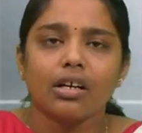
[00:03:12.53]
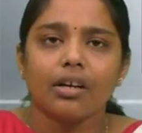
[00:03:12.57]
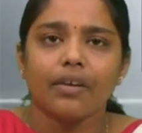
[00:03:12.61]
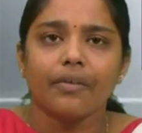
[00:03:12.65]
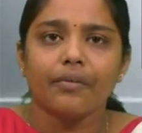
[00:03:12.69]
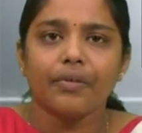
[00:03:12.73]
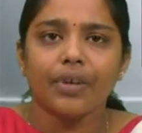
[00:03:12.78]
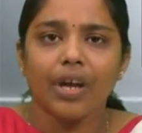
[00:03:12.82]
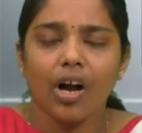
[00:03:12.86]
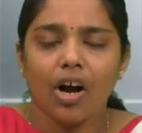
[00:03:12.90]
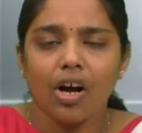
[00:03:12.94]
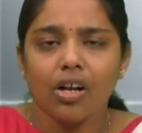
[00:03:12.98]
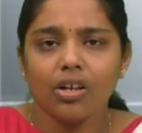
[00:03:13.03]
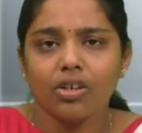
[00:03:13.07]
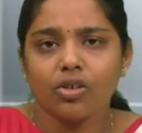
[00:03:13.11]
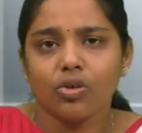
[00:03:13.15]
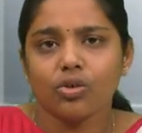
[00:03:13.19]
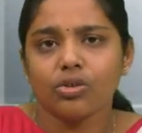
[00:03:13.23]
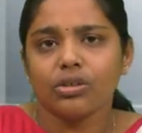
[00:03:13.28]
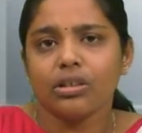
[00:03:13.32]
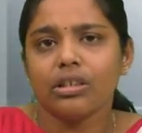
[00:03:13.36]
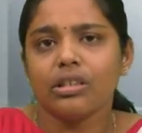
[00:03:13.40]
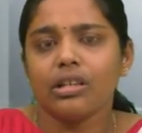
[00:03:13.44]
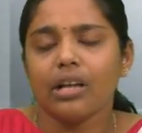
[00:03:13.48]
we all
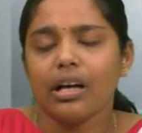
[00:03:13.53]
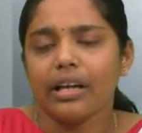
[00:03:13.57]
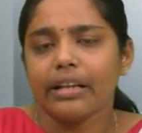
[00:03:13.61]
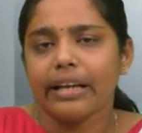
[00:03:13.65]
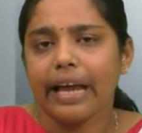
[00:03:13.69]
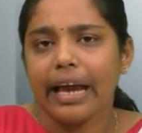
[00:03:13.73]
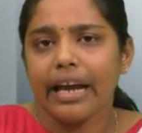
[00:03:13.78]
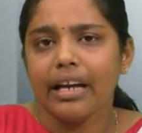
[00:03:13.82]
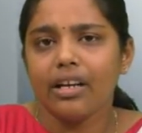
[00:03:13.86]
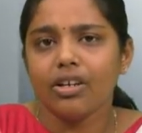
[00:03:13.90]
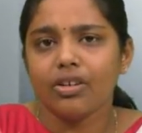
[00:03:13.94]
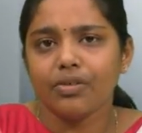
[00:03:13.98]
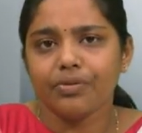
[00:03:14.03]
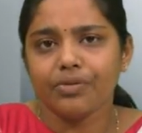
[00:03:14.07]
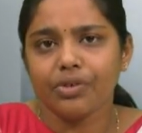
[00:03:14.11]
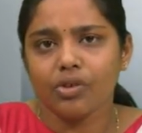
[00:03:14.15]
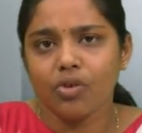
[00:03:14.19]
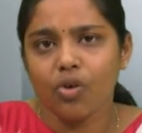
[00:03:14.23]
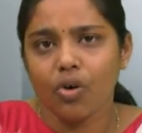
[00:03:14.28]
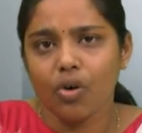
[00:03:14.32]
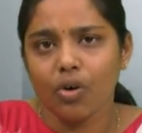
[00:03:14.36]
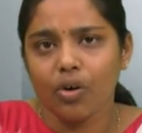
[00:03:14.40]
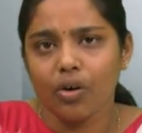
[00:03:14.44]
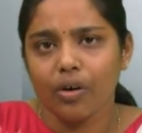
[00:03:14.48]
know that the end of the
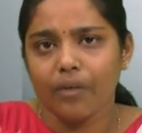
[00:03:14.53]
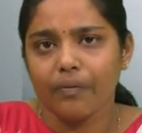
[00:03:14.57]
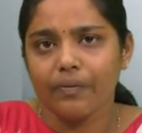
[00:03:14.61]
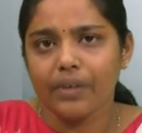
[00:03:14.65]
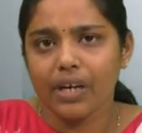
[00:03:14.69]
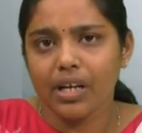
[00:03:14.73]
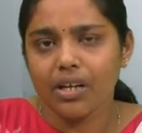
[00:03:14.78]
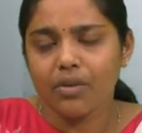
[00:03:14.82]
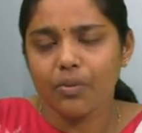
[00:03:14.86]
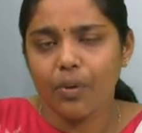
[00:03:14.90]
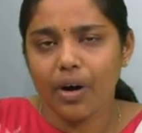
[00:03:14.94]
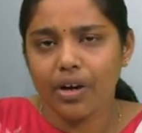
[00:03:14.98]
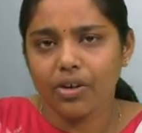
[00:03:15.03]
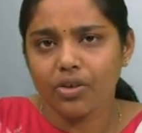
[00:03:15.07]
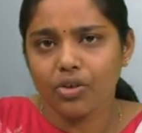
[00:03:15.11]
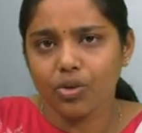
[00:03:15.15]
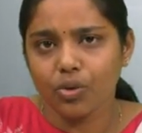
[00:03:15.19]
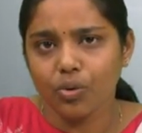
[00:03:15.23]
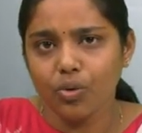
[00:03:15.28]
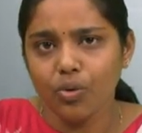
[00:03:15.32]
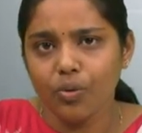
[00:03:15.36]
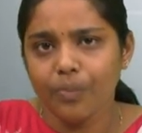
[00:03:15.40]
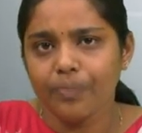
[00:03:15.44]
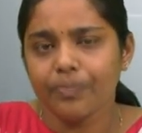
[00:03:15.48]
Co World War
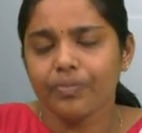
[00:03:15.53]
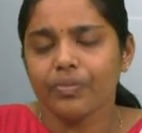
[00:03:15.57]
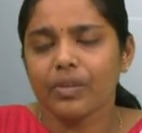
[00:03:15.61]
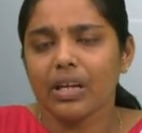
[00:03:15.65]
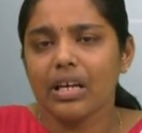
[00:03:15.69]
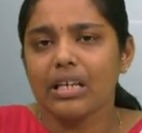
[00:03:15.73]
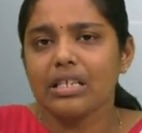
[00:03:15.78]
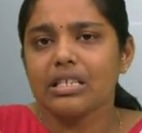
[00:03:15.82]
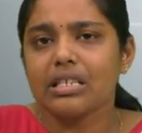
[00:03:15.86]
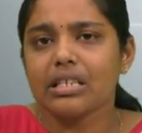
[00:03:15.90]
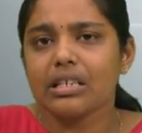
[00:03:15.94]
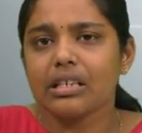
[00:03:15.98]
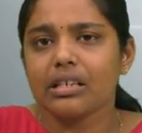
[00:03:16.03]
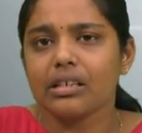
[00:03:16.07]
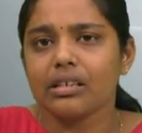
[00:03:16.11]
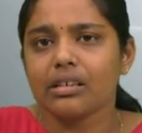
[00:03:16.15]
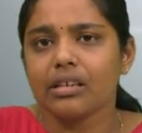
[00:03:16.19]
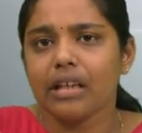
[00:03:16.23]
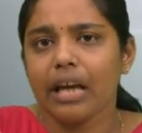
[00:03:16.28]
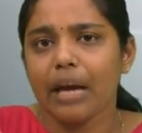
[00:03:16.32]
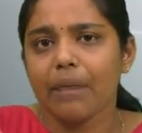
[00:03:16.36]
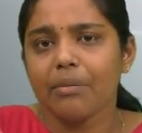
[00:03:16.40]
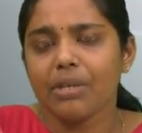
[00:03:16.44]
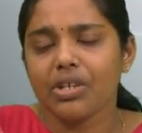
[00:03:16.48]
II is
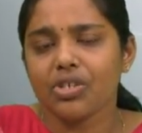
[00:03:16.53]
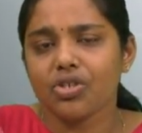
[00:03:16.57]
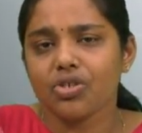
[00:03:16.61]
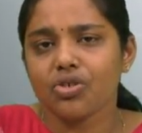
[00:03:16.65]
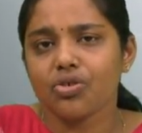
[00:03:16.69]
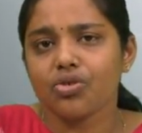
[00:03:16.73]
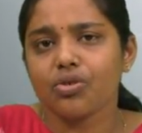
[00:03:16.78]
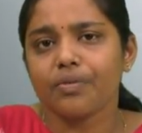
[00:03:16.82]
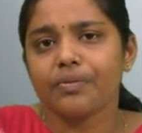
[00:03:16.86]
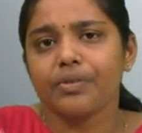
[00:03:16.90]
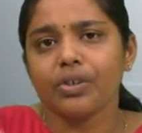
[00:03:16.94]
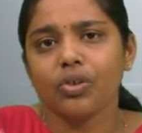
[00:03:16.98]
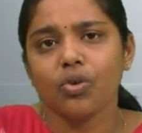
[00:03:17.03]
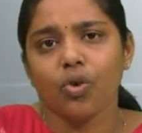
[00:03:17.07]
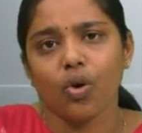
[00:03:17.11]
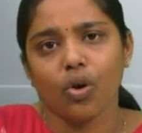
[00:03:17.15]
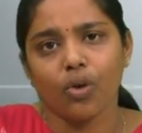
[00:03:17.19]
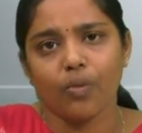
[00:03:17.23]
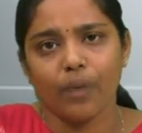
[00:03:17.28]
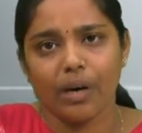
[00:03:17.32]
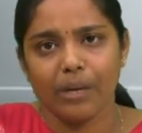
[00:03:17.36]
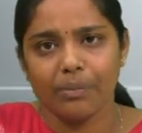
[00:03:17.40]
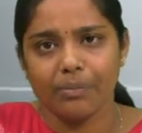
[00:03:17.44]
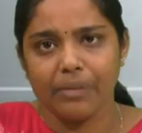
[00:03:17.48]
the emergence of the
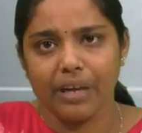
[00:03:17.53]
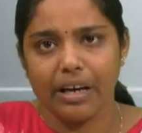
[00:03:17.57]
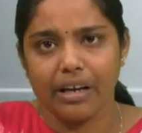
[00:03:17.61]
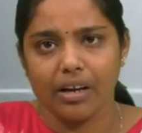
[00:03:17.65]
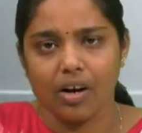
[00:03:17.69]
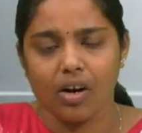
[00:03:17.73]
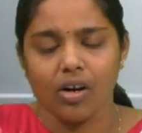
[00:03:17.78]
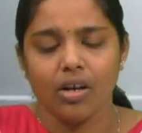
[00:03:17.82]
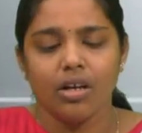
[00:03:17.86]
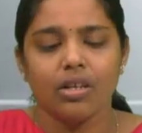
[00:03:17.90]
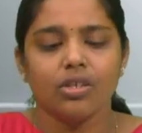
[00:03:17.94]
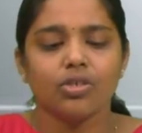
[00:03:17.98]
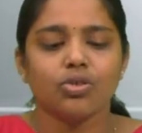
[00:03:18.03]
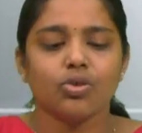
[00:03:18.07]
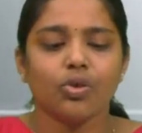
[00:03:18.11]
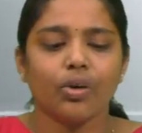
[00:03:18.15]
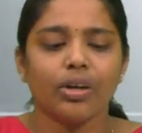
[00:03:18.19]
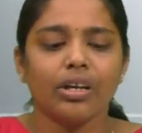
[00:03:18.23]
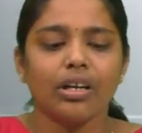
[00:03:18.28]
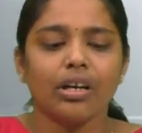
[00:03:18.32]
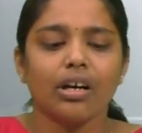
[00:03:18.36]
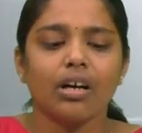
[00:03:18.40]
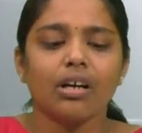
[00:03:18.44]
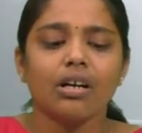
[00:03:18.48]
Cold War era. So
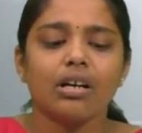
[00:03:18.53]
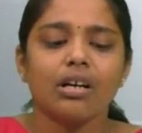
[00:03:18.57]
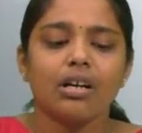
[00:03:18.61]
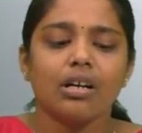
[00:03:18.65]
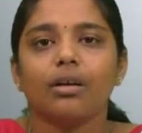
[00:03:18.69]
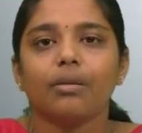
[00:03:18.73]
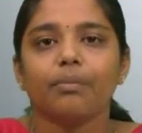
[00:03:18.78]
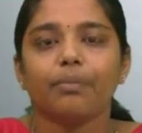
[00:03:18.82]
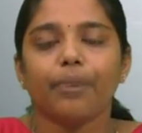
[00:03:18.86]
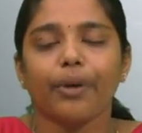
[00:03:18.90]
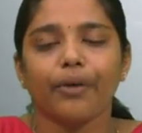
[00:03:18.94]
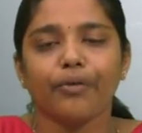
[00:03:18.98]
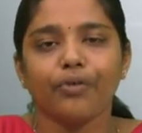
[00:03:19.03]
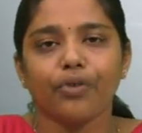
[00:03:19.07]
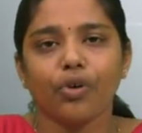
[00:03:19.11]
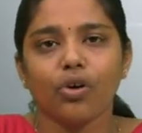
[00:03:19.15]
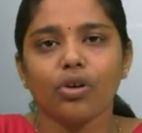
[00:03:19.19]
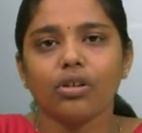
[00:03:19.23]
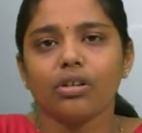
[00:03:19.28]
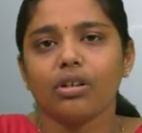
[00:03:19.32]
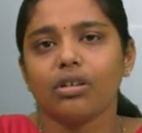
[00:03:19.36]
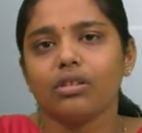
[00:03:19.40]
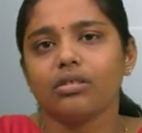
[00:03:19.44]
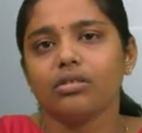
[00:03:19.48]
here,
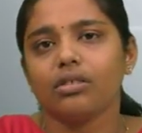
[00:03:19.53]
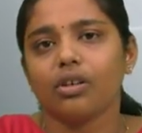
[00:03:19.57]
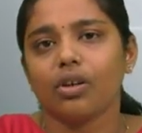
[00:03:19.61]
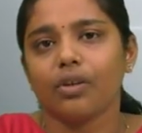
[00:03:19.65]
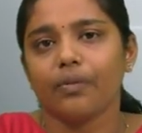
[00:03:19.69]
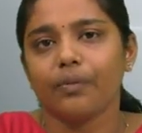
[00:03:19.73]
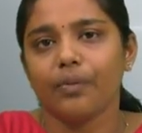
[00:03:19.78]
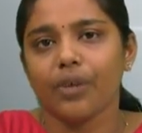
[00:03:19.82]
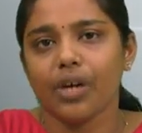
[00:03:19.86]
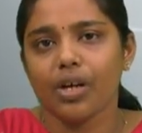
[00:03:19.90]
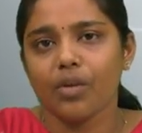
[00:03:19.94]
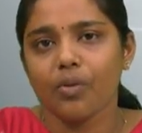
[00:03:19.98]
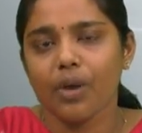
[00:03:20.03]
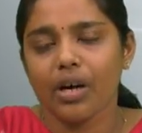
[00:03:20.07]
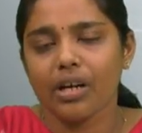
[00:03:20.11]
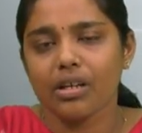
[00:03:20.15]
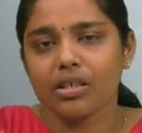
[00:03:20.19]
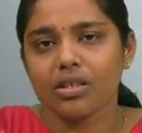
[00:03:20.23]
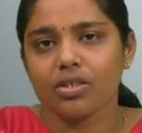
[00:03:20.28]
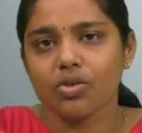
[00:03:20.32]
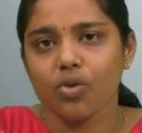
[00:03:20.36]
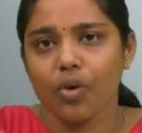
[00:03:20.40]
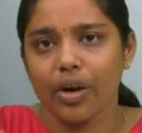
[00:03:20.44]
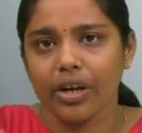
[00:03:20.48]
before the World War
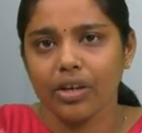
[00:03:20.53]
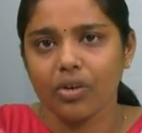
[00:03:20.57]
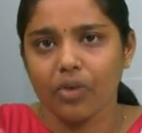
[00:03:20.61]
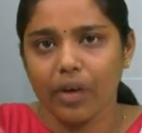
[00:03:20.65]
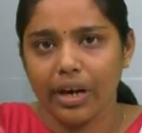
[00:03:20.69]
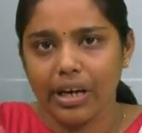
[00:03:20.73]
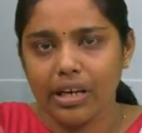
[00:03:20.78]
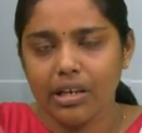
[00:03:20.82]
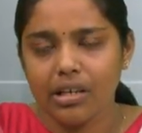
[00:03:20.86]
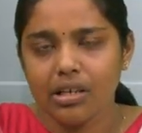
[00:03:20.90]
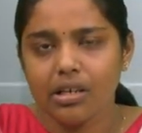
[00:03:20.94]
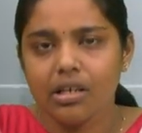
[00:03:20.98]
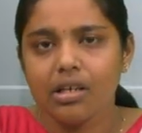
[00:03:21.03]
is going to end,